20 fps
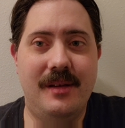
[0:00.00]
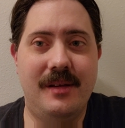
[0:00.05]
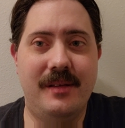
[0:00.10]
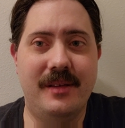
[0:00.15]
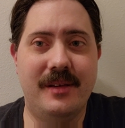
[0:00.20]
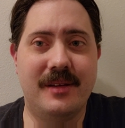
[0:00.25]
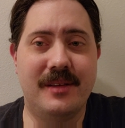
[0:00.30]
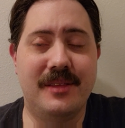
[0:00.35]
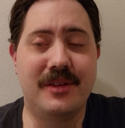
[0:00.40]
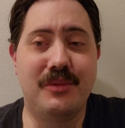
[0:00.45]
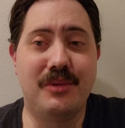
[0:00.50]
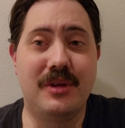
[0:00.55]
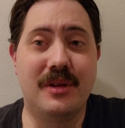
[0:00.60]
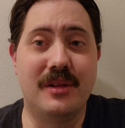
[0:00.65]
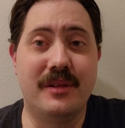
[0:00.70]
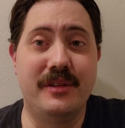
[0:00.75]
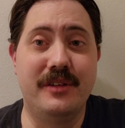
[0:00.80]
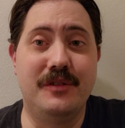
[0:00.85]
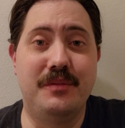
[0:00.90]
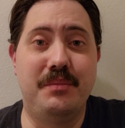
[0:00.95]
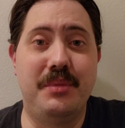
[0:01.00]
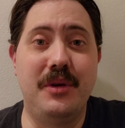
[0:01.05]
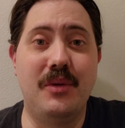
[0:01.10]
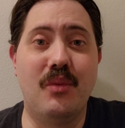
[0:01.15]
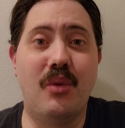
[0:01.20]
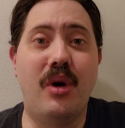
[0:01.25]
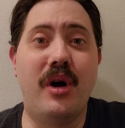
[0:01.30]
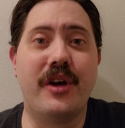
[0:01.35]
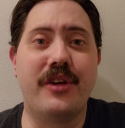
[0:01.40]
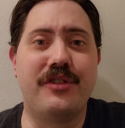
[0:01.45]
like to think we can at least beat
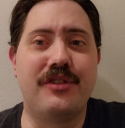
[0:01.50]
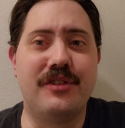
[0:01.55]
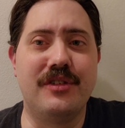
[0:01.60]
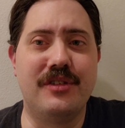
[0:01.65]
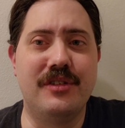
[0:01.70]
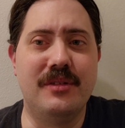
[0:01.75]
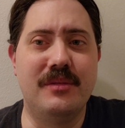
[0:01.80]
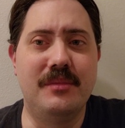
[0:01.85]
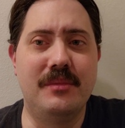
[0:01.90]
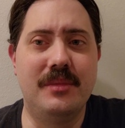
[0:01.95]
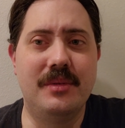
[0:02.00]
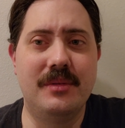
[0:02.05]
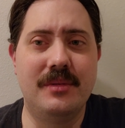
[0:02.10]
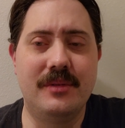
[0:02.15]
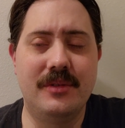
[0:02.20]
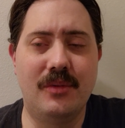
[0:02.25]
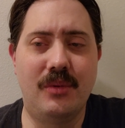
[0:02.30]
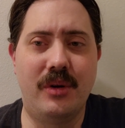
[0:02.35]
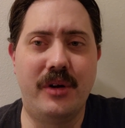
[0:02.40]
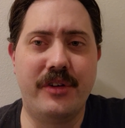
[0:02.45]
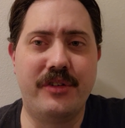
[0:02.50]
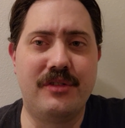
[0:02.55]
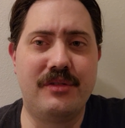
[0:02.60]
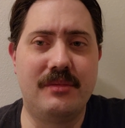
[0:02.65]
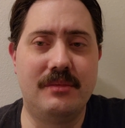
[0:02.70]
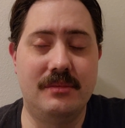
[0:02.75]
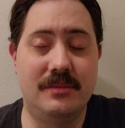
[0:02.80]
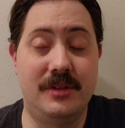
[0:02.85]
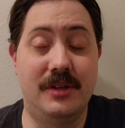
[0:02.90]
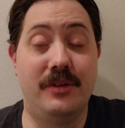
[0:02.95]
Washington. It'll
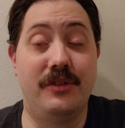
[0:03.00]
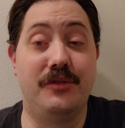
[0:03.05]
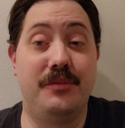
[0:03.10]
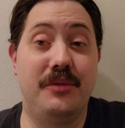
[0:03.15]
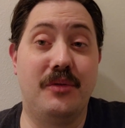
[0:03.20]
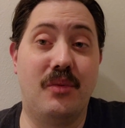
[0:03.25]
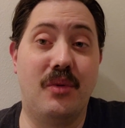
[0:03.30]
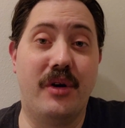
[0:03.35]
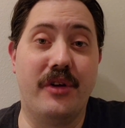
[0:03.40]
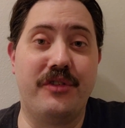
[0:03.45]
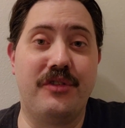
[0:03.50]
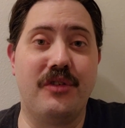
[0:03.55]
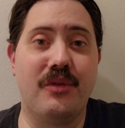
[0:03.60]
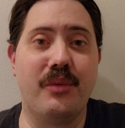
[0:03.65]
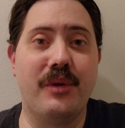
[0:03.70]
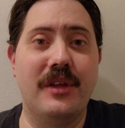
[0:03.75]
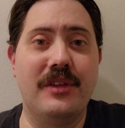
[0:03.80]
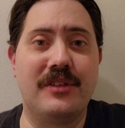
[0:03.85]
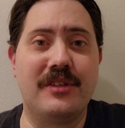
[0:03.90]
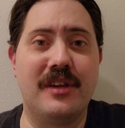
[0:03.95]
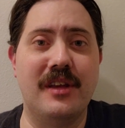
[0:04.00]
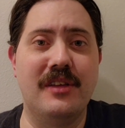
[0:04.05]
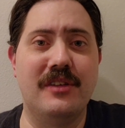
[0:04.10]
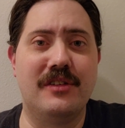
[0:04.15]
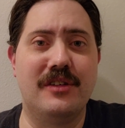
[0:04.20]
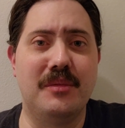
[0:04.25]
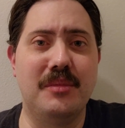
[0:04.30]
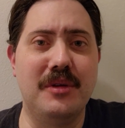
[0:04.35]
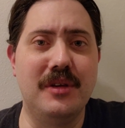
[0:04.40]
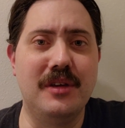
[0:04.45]
always be the Washington
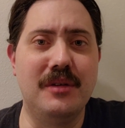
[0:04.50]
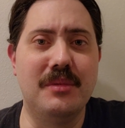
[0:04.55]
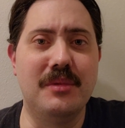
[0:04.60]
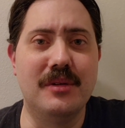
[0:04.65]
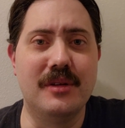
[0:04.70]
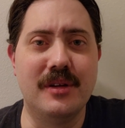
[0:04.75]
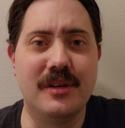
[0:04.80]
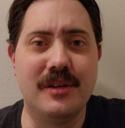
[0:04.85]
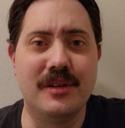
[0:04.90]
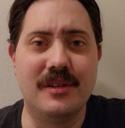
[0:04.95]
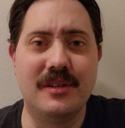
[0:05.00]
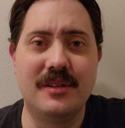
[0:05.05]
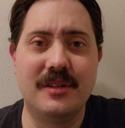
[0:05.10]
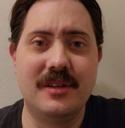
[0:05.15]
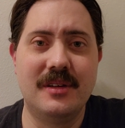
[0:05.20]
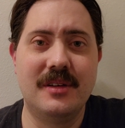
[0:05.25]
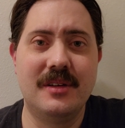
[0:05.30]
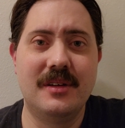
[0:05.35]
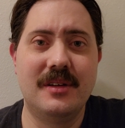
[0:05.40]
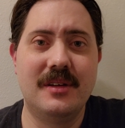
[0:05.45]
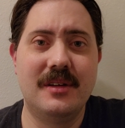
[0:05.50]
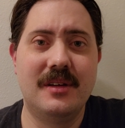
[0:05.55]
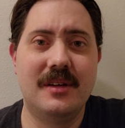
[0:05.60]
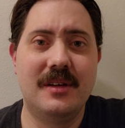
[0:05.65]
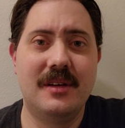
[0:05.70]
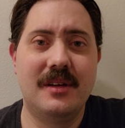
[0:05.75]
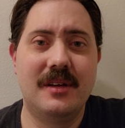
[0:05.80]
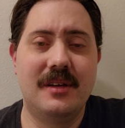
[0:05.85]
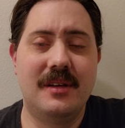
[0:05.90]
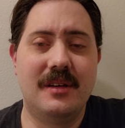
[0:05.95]
Redskins to me, but
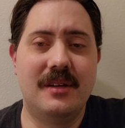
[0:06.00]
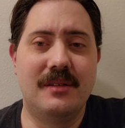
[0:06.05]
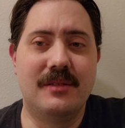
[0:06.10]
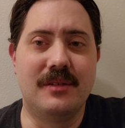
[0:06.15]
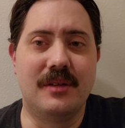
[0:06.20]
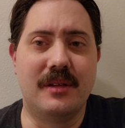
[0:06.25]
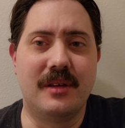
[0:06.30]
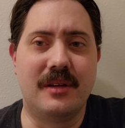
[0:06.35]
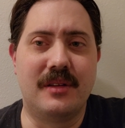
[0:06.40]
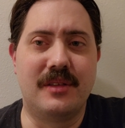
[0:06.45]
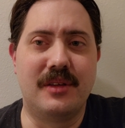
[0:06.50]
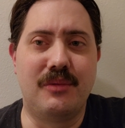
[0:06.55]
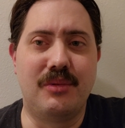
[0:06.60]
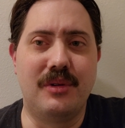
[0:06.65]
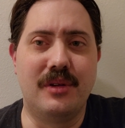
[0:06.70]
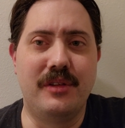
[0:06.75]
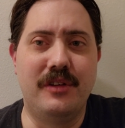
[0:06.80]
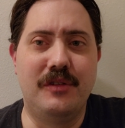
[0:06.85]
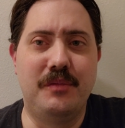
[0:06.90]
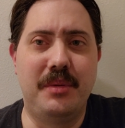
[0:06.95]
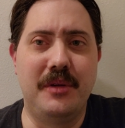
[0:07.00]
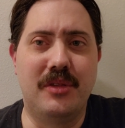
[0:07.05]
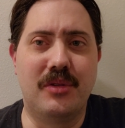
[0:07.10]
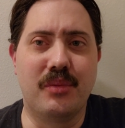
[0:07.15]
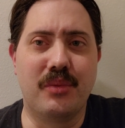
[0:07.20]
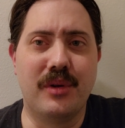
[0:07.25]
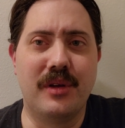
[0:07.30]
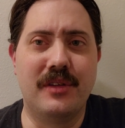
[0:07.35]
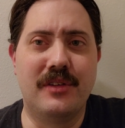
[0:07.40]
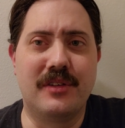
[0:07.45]
so I like to think we at least beat the
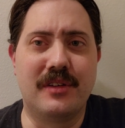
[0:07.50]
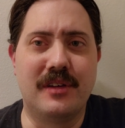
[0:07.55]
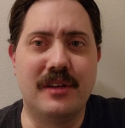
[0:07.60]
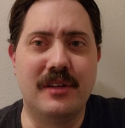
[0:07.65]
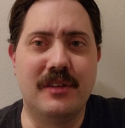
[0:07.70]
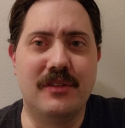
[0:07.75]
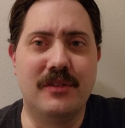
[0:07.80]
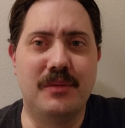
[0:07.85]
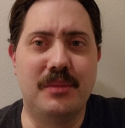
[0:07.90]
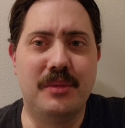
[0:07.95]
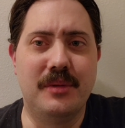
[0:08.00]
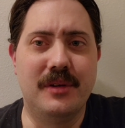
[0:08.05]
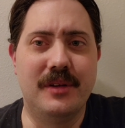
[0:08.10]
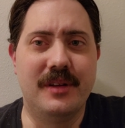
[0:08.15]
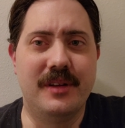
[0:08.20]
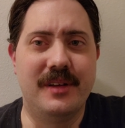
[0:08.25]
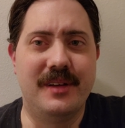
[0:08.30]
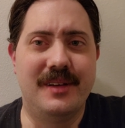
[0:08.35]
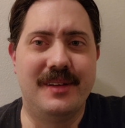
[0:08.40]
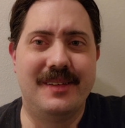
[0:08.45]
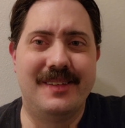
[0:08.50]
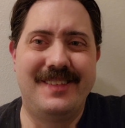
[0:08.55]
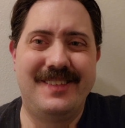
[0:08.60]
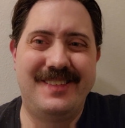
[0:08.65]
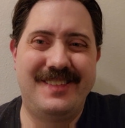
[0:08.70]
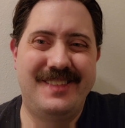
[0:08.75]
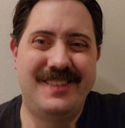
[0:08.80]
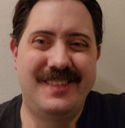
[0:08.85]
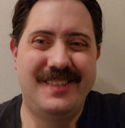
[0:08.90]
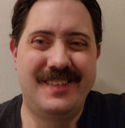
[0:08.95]
Redskins, but I
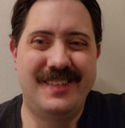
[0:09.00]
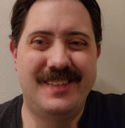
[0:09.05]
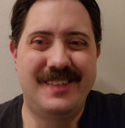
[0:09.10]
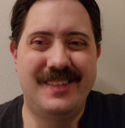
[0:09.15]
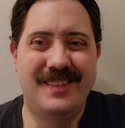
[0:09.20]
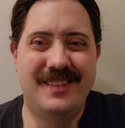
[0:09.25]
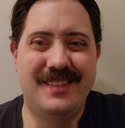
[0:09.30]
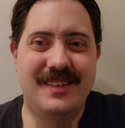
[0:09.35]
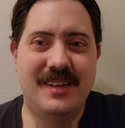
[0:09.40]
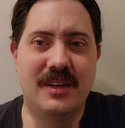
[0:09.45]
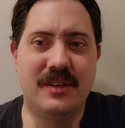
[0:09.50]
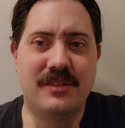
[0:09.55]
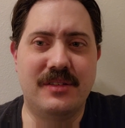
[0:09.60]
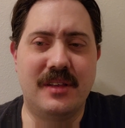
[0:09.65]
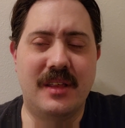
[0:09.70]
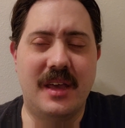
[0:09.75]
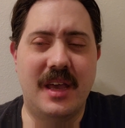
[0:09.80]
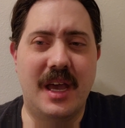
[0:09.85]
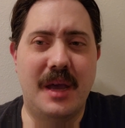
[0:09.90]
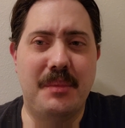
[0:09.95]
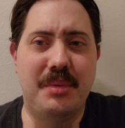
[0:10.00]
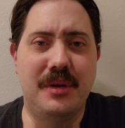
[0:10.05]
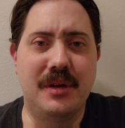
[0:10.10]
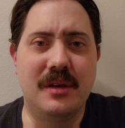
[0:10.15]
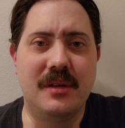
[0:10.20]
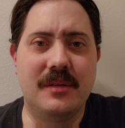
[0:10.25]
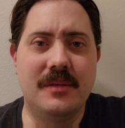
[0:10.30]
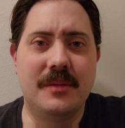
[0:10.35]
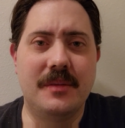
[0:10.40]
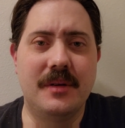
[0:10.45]
don't see that
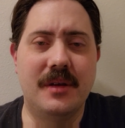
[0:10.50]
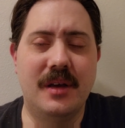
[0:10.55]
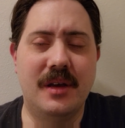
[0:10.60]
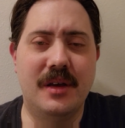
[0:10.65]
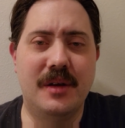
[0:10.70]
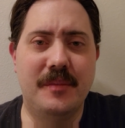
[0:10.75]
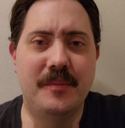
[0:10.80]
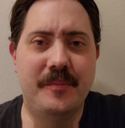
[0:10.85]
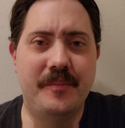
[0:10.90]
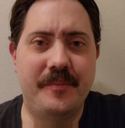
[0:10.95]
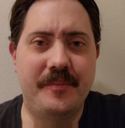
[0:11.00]
happening. But